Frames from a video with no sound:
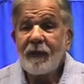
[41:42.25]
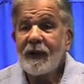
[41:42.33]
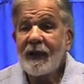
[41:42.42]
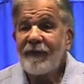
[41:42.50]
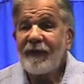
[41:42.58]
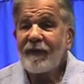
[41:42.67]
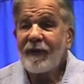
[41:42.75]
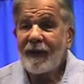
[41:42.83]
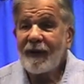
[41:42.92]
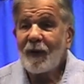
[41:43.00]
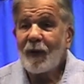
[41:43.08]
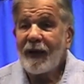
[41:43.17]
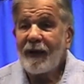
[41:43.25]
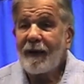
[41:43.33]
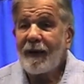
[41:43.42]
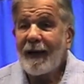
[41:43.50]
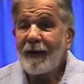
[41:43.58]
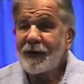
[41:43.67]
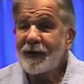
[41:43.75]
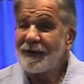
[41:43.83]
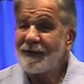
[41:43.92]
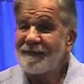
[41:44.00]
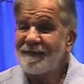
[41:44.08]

would give everything away in our house.